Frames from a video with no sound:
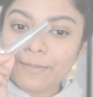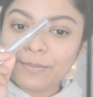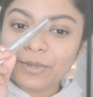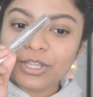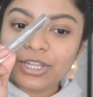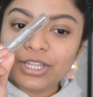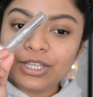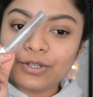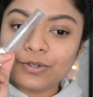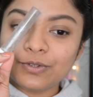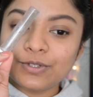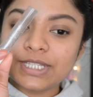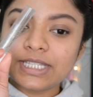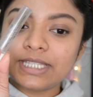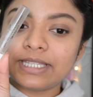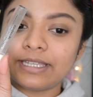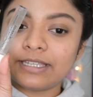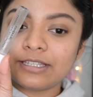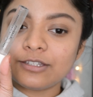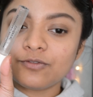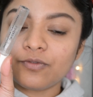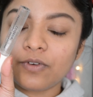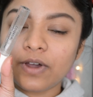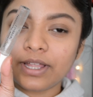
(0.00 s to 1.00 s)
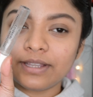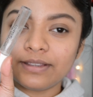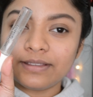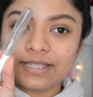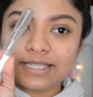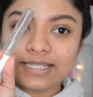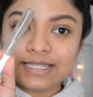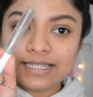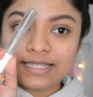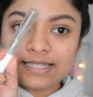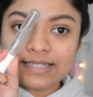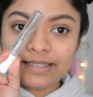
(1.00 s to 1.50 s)
I'm going to use this one.
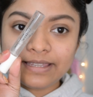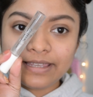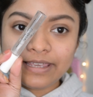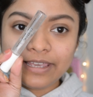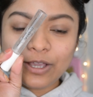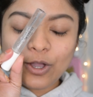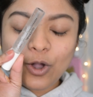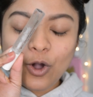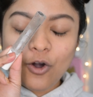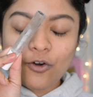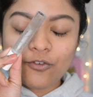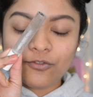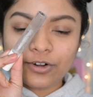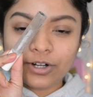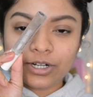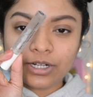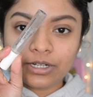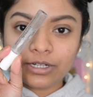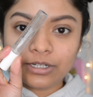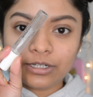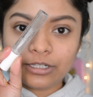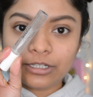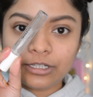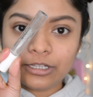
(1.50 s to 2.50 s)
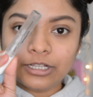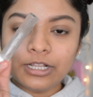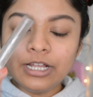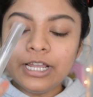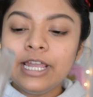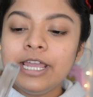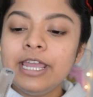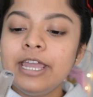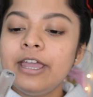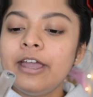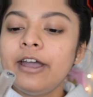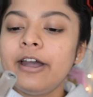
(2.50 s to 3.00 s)
This is the COVERGIRL
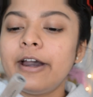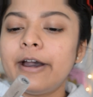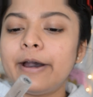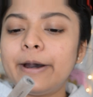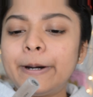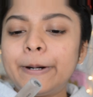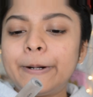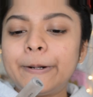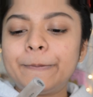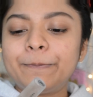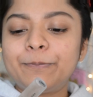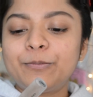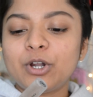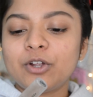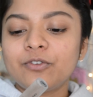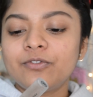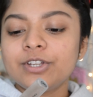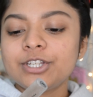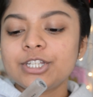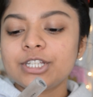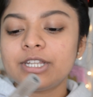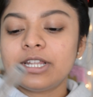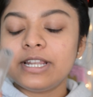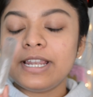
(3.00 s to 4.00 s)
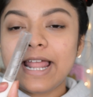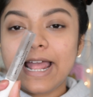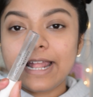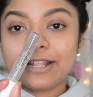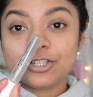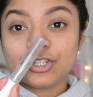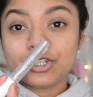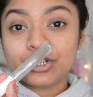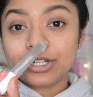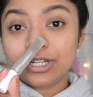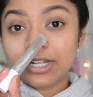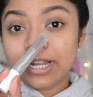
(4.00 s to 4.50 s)
Professional
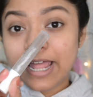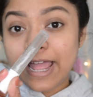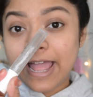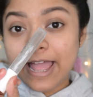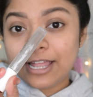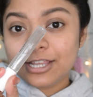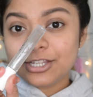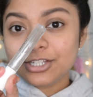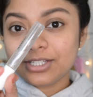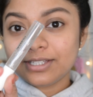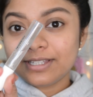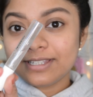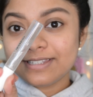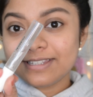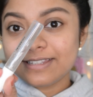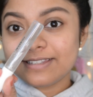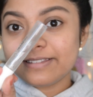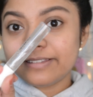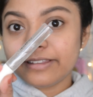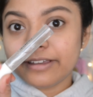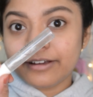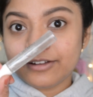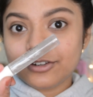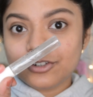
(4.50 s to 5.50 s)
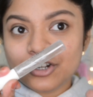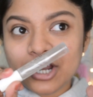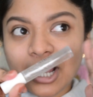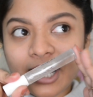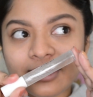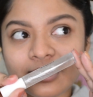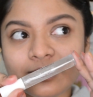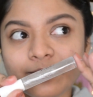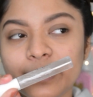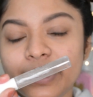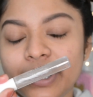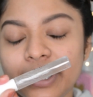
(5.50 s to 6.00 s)
Natural Lash. This is their
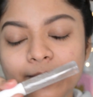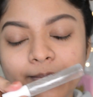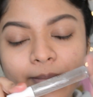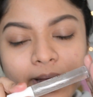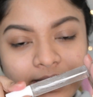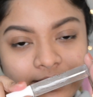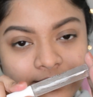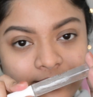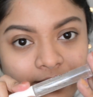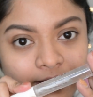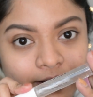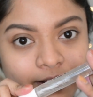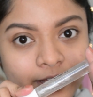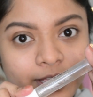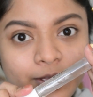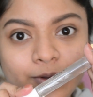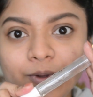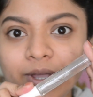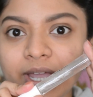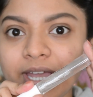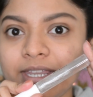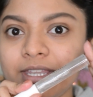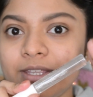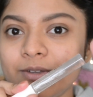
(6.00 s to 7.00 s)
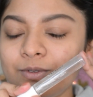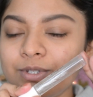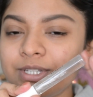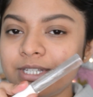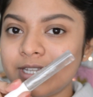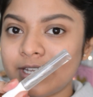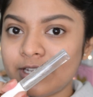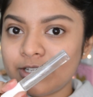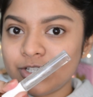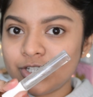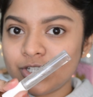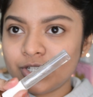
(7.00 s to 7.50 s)
transparent mascara. You can use
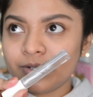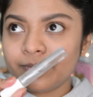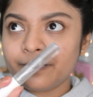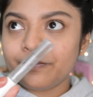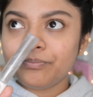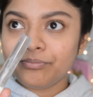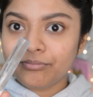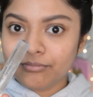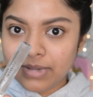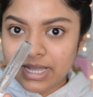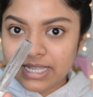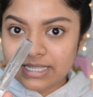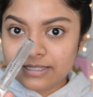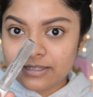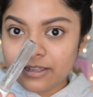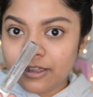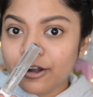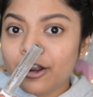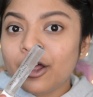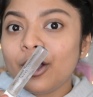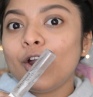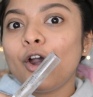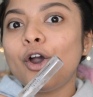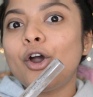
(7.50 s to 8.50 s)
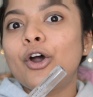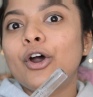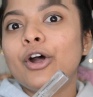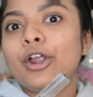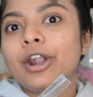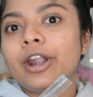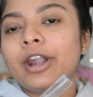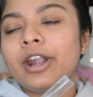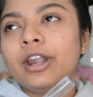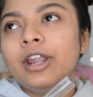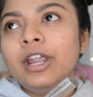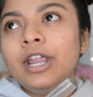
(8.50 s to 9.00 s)
such mascara
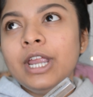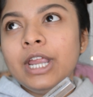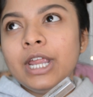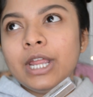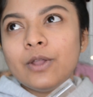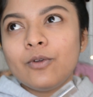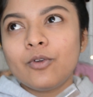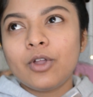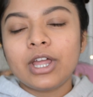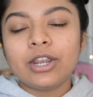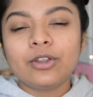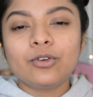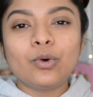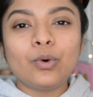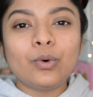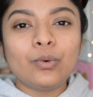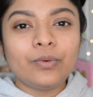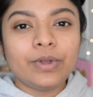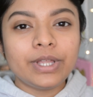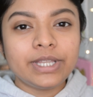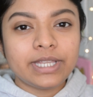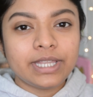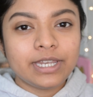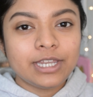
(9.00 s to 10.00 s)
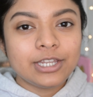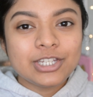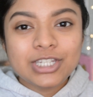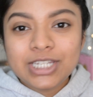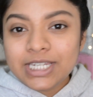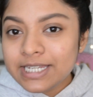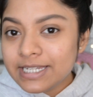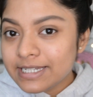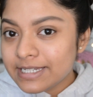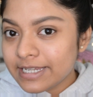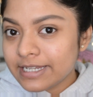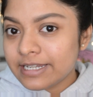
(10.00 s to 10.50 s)
or you can go with any
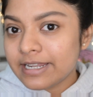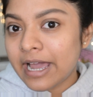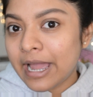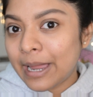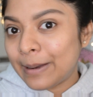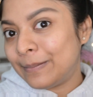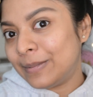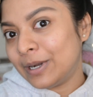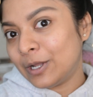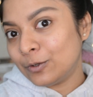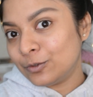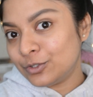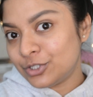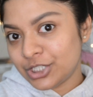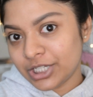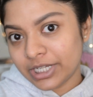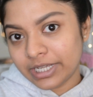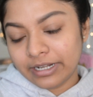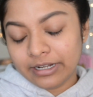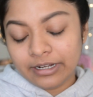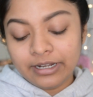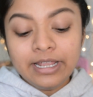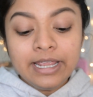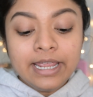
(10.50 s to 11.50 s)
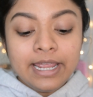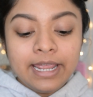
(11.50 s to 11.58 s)
tinted eyebrow gel.